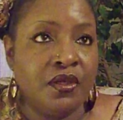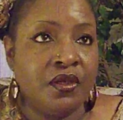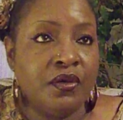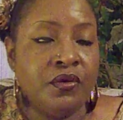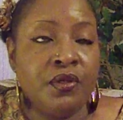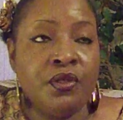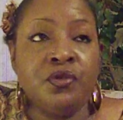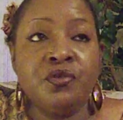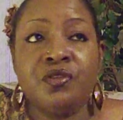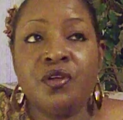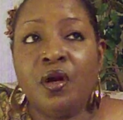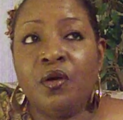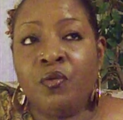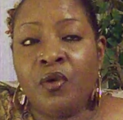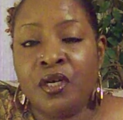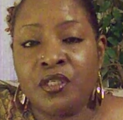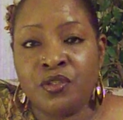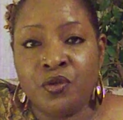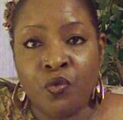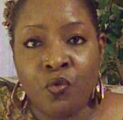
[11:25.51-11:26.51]
When you start
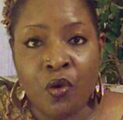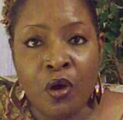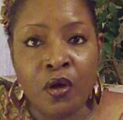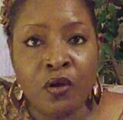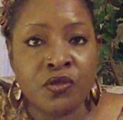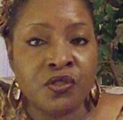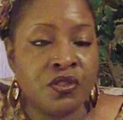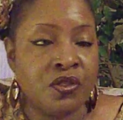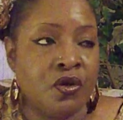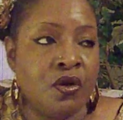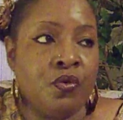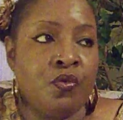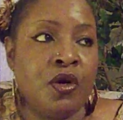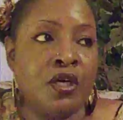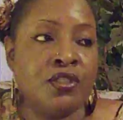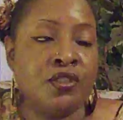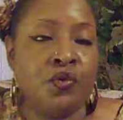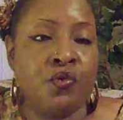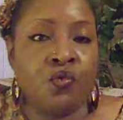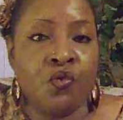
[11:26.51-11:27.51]
washing walls, start
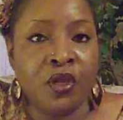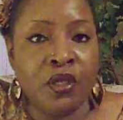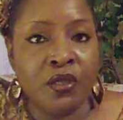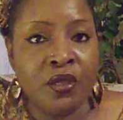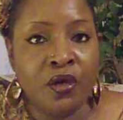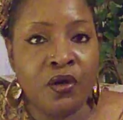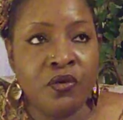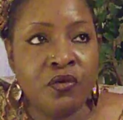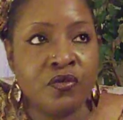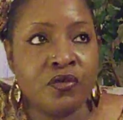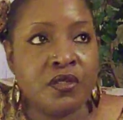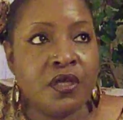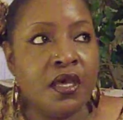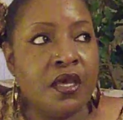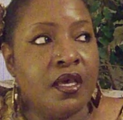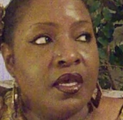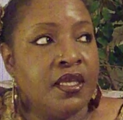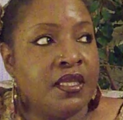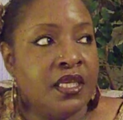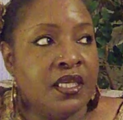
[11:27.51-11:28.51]
washing windows.
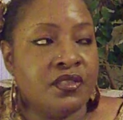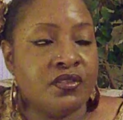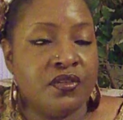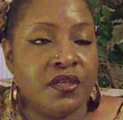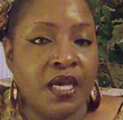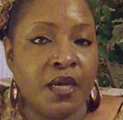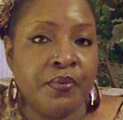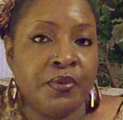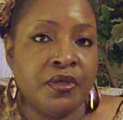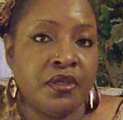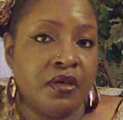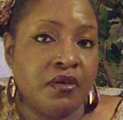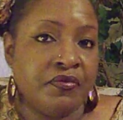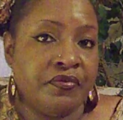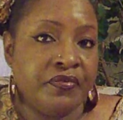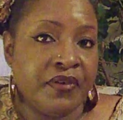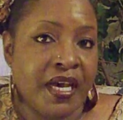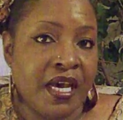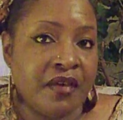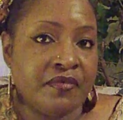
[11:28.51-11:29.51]
Yesterday I put up
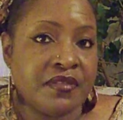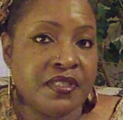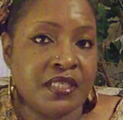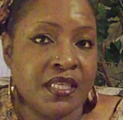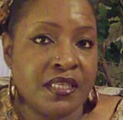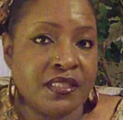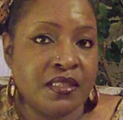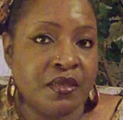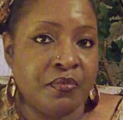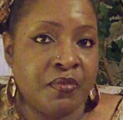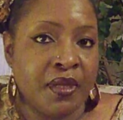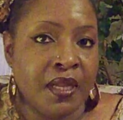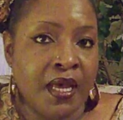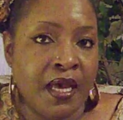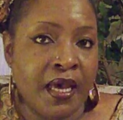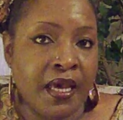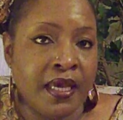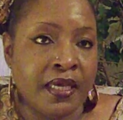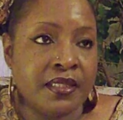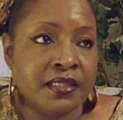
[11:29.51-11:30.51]
5 sets of
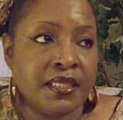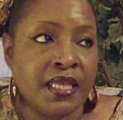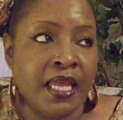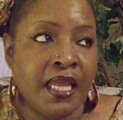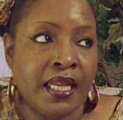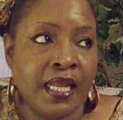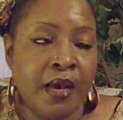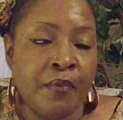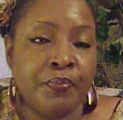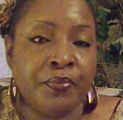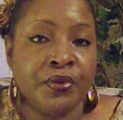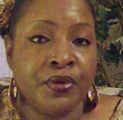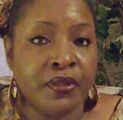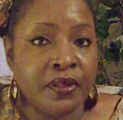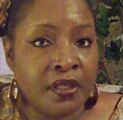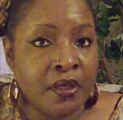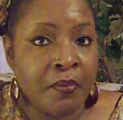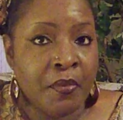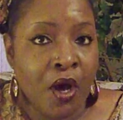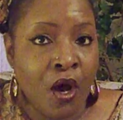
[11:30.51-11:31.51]
blinds and I put
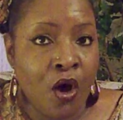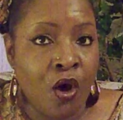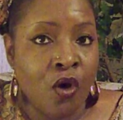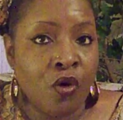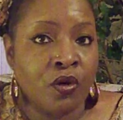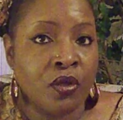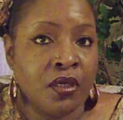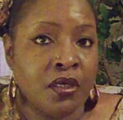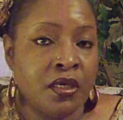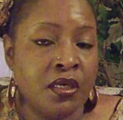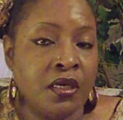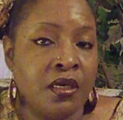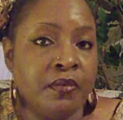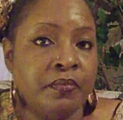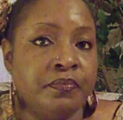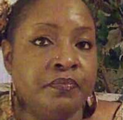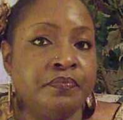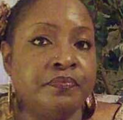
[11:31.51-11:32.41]
them all up